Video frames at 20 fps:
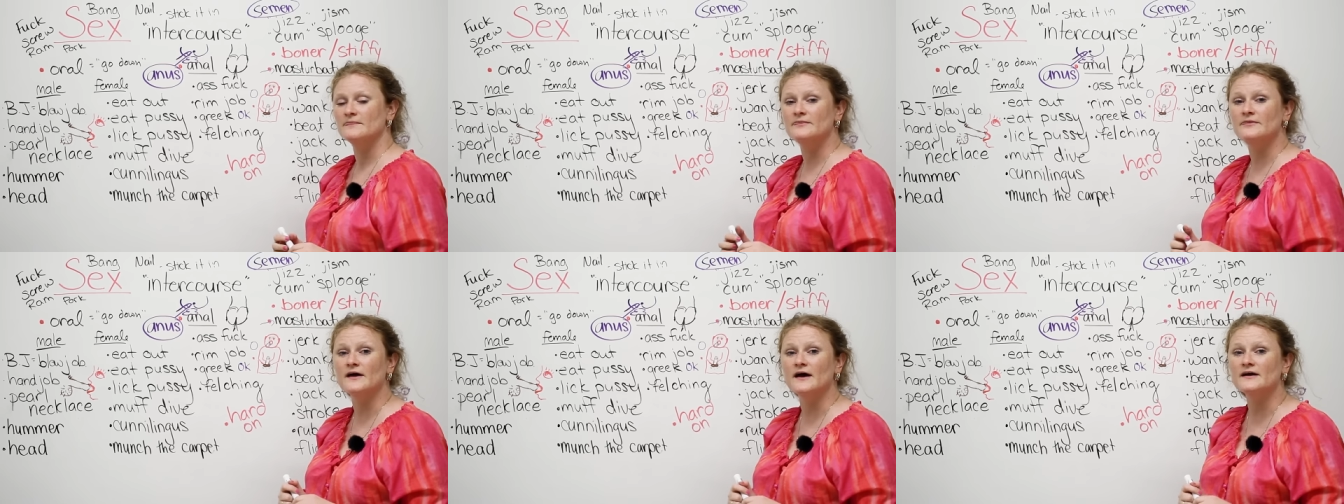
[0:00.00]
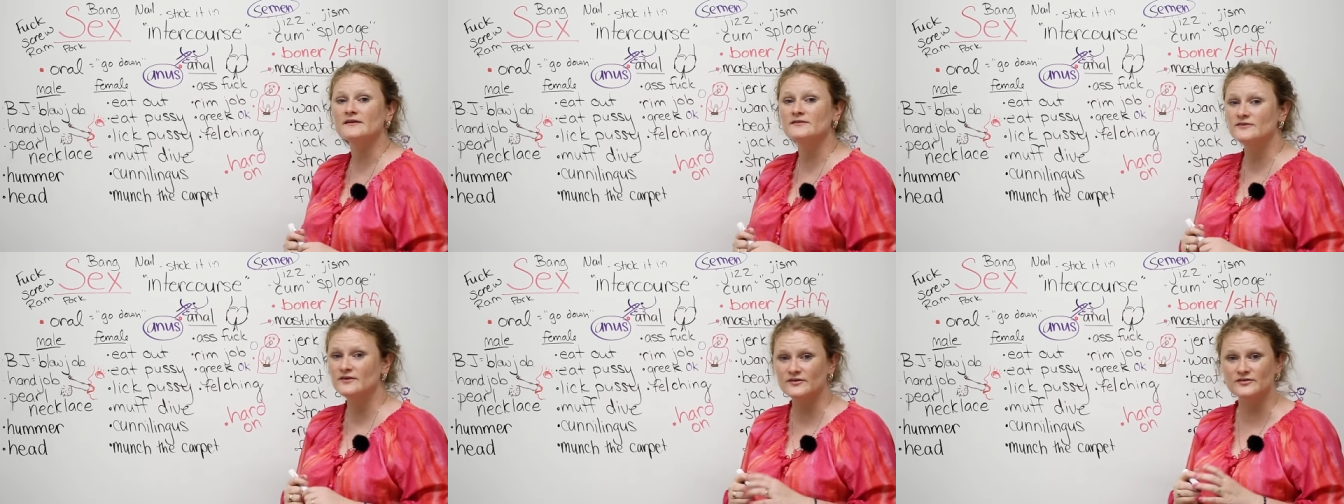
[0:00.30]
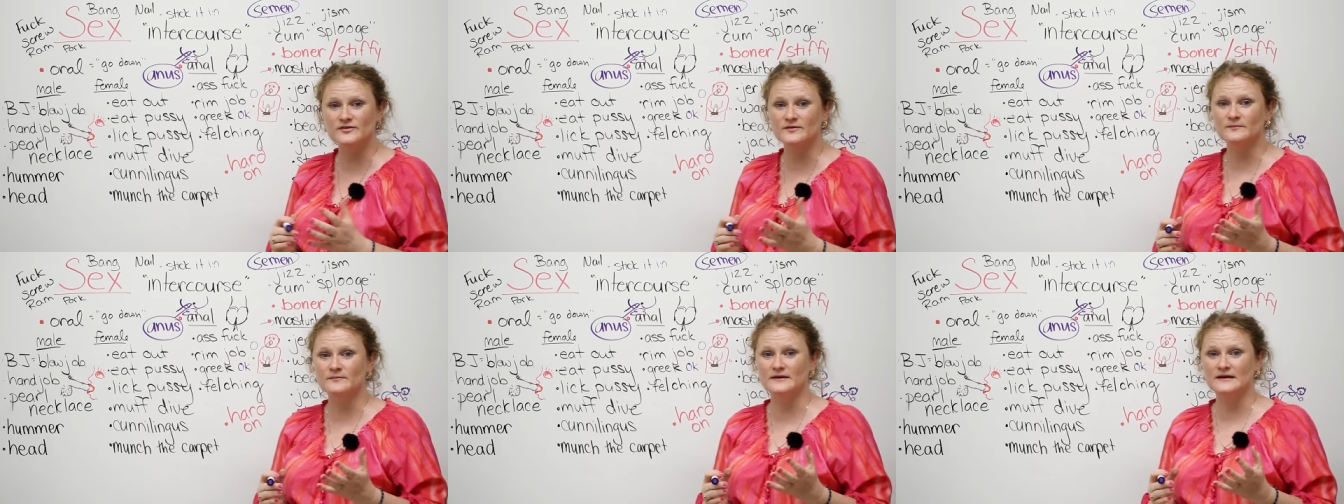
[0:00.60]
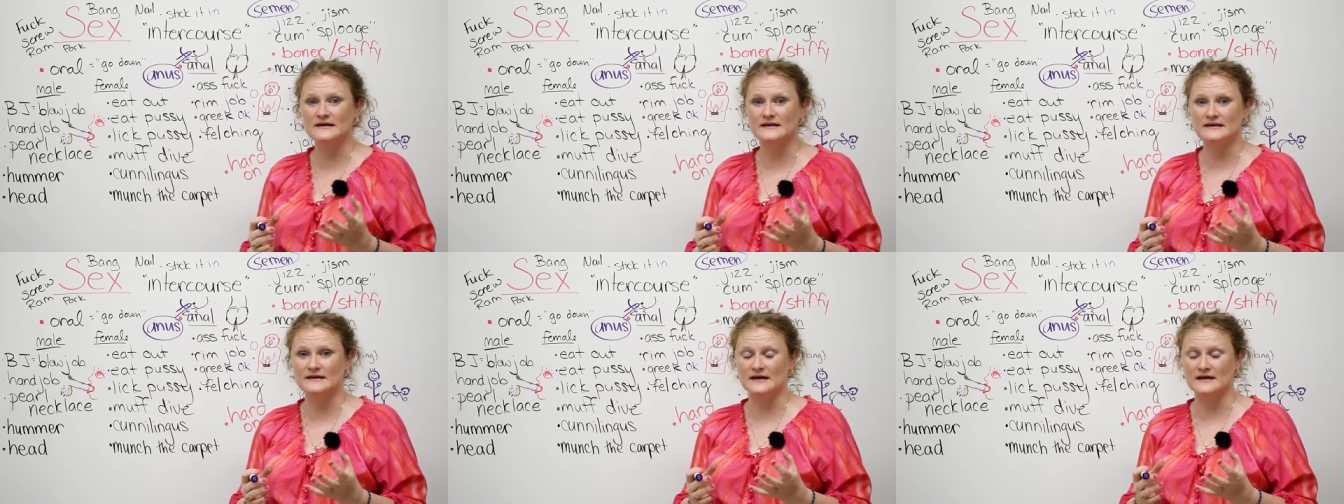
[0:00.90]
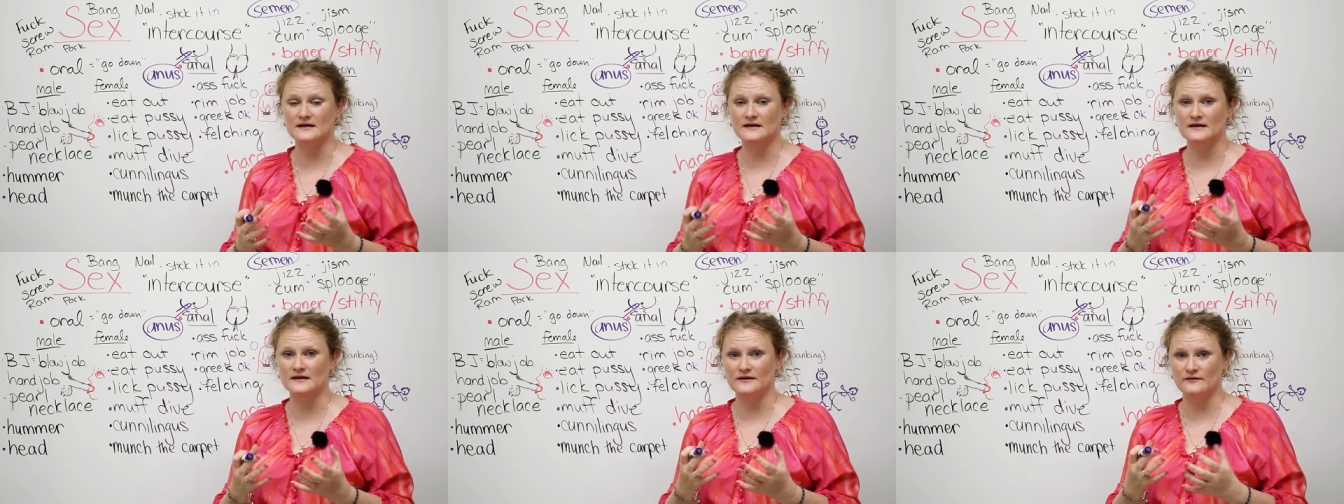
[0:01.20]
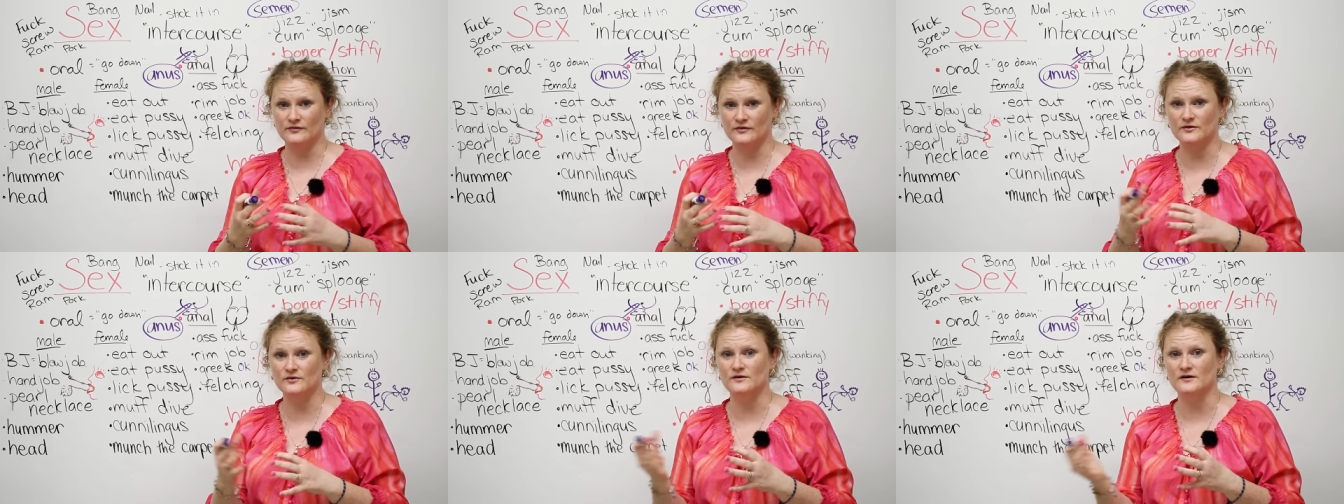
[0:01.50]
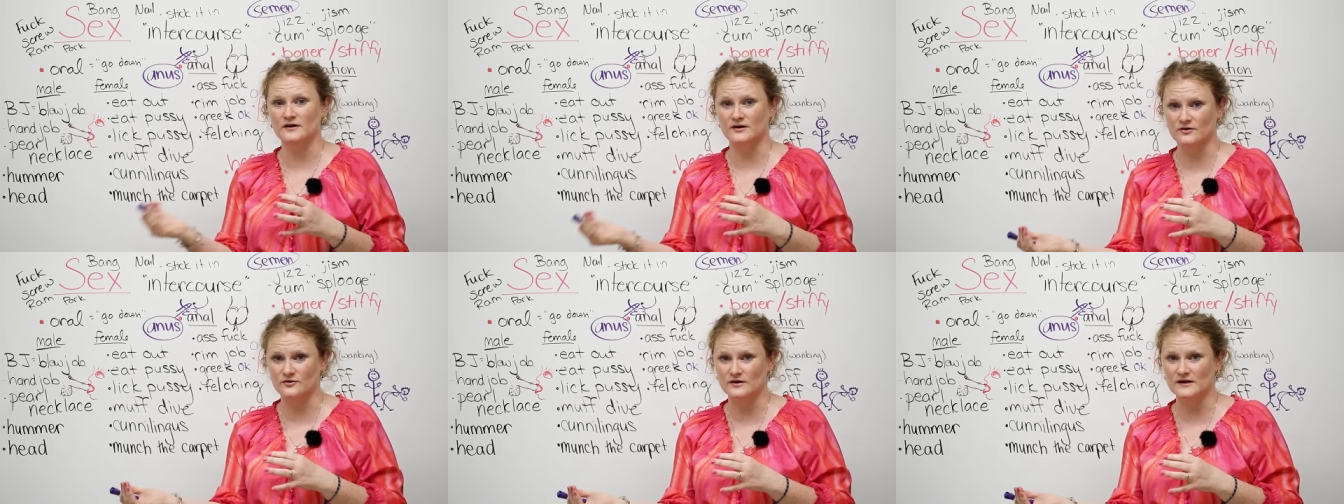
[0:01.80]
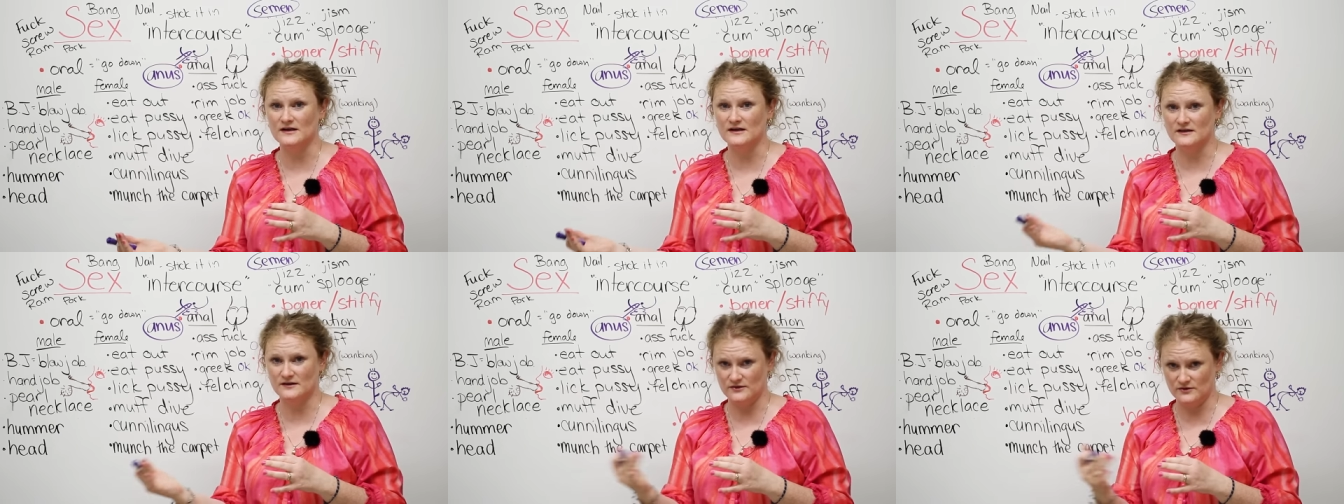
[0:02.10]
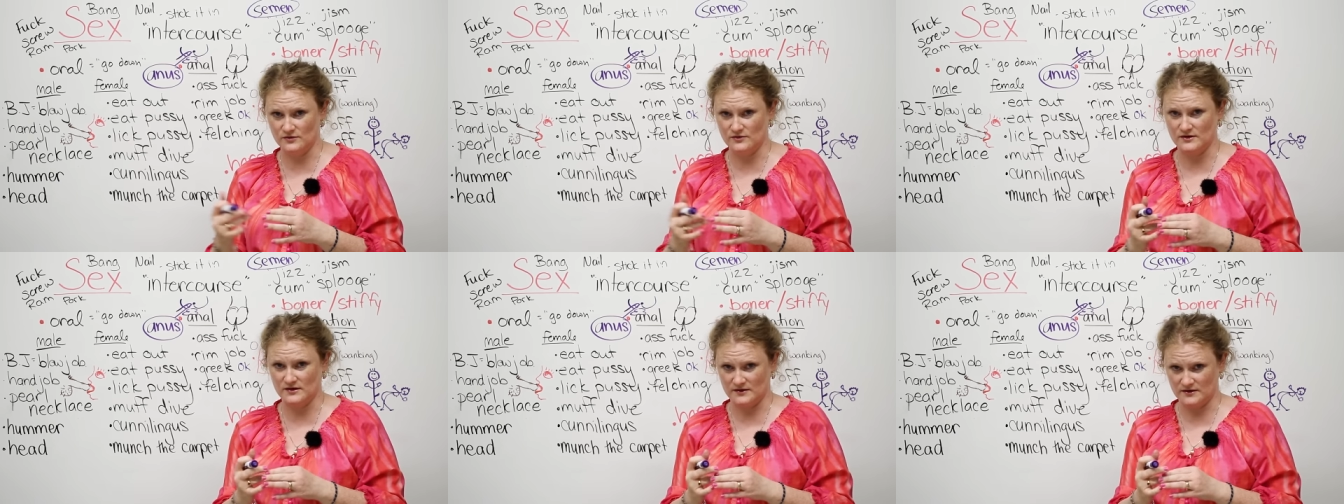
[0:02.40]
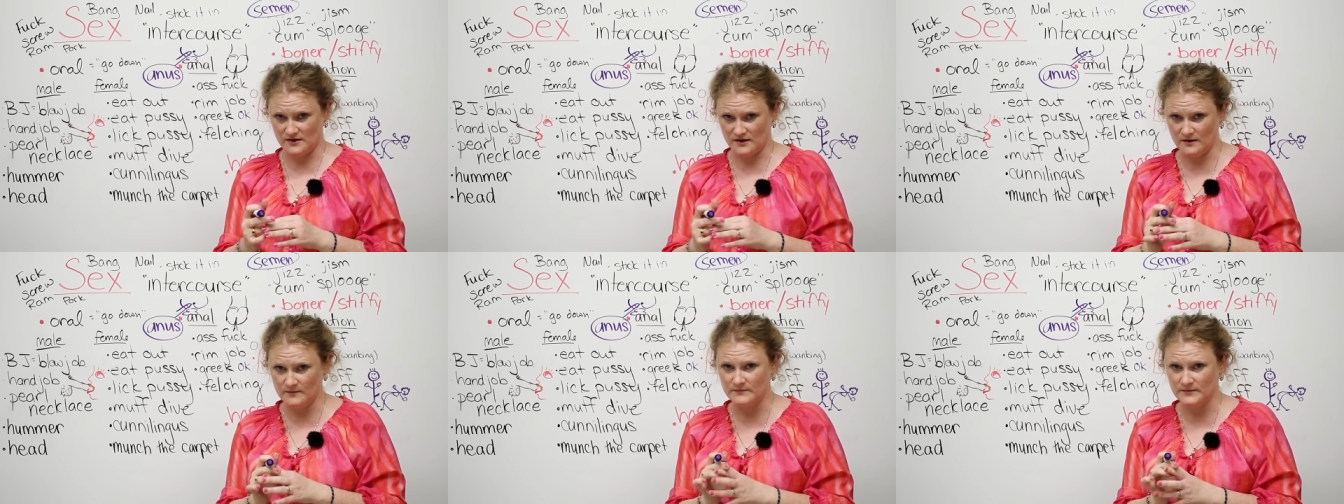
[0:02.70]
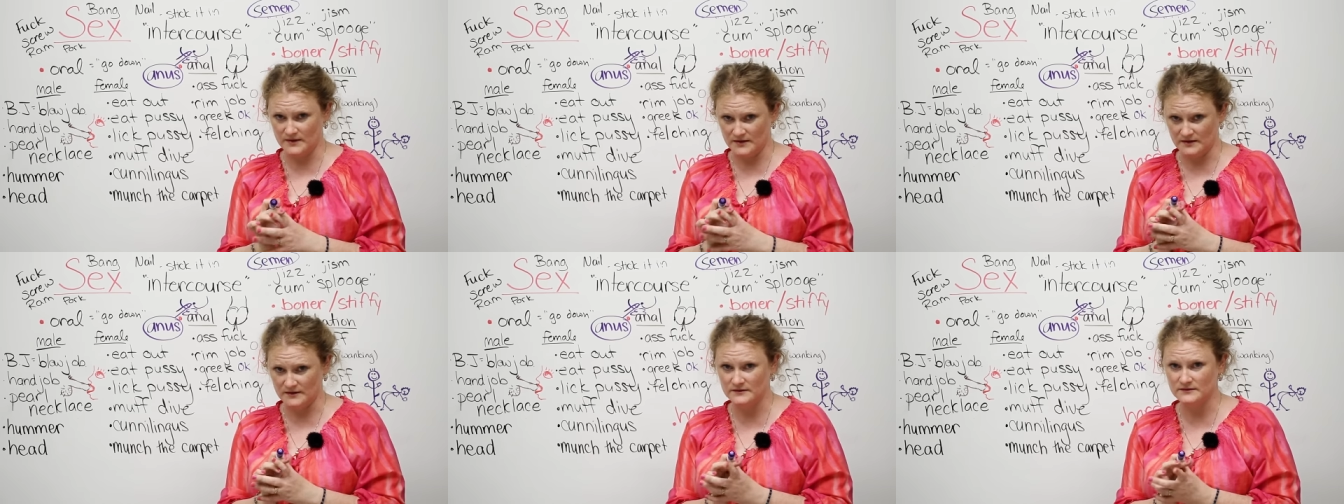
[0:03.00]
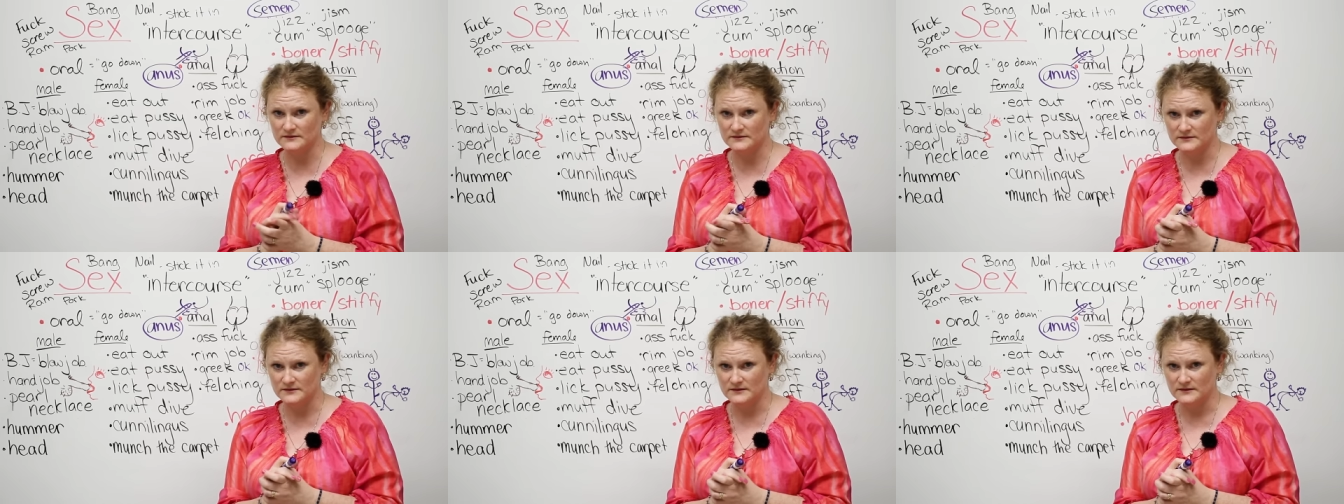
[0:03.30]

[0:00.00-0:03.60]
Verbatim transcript: That doesn't mean that if you are Greek, you can come here.